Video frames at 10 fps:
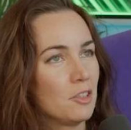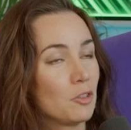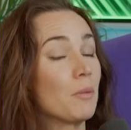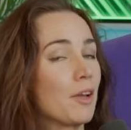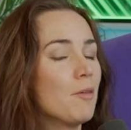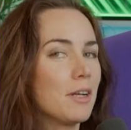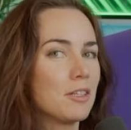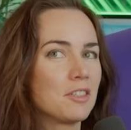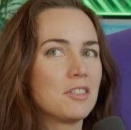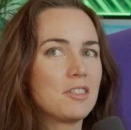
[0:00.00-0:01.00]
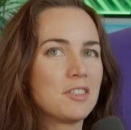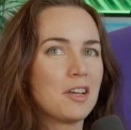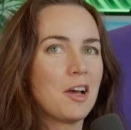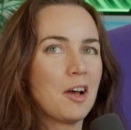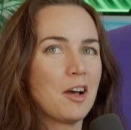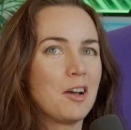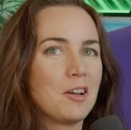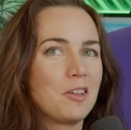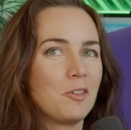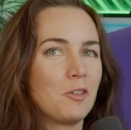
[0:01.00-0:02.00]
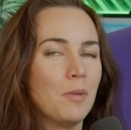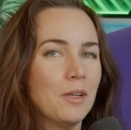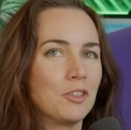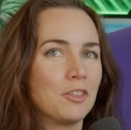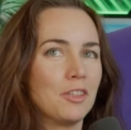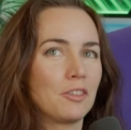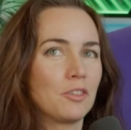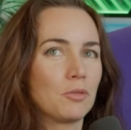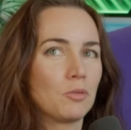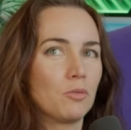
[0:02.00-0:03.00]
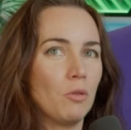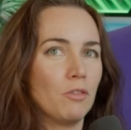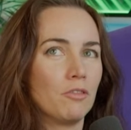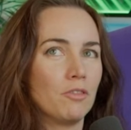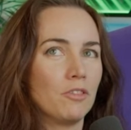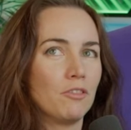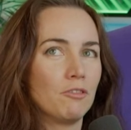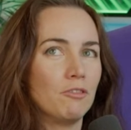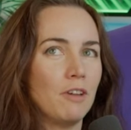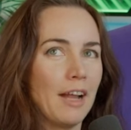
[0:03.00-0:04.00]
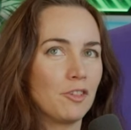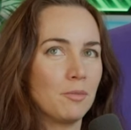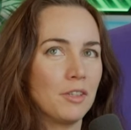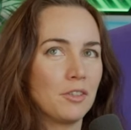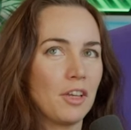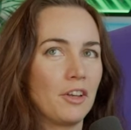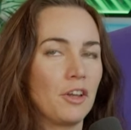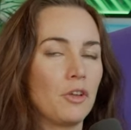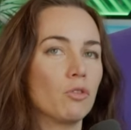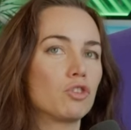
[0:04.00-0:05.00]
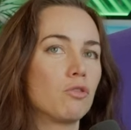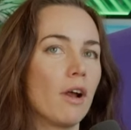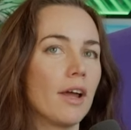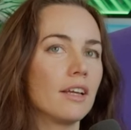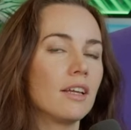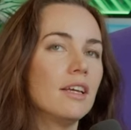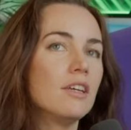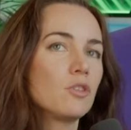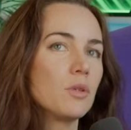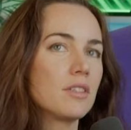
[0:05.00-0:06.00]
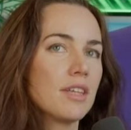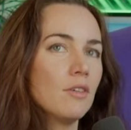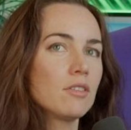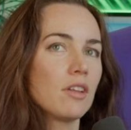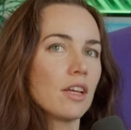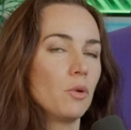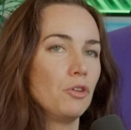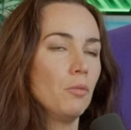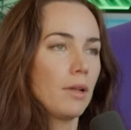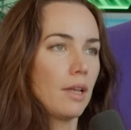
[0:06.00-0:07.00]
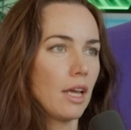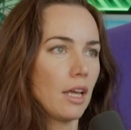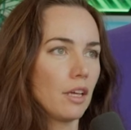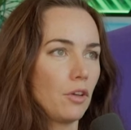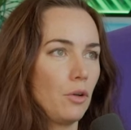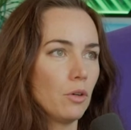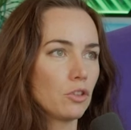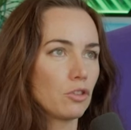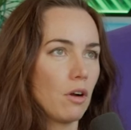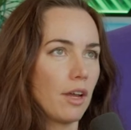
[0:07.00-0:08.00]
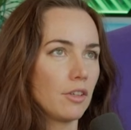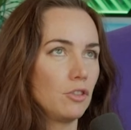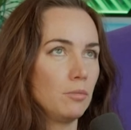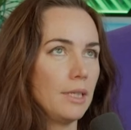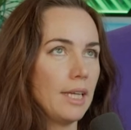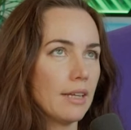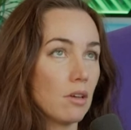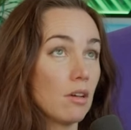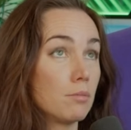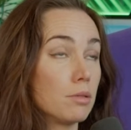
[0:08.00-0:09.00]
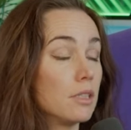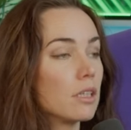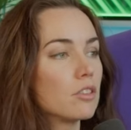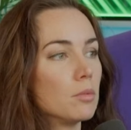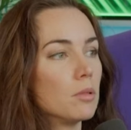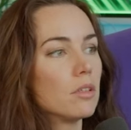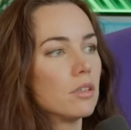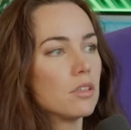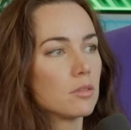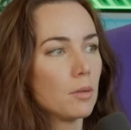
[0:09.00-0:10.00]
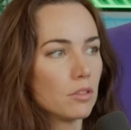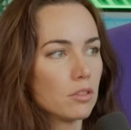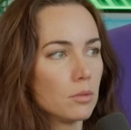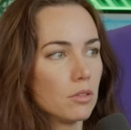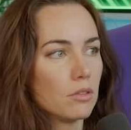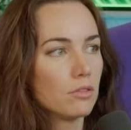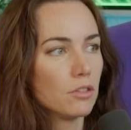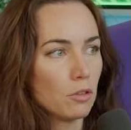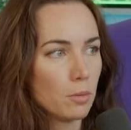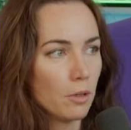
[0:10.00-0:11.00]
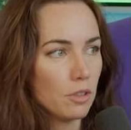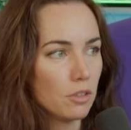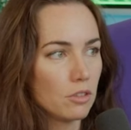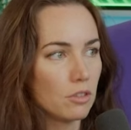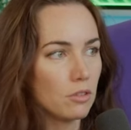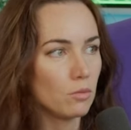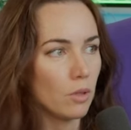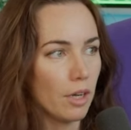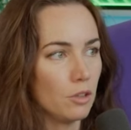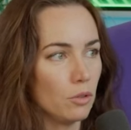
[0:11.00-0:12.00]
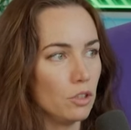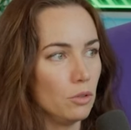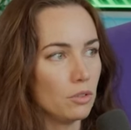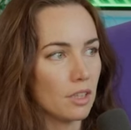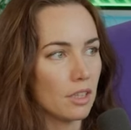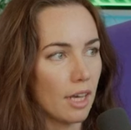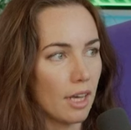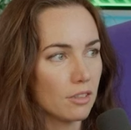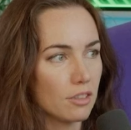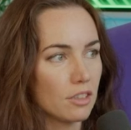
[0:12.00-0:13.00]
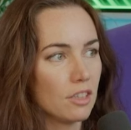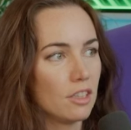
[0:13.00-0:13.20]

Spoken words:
So anyway, coming back to this, you mentioned like this role of randomness, and you're trying, so it sounds like when you're playing, you are trying to be as unpredictable as possible for your opponent, right? You're using that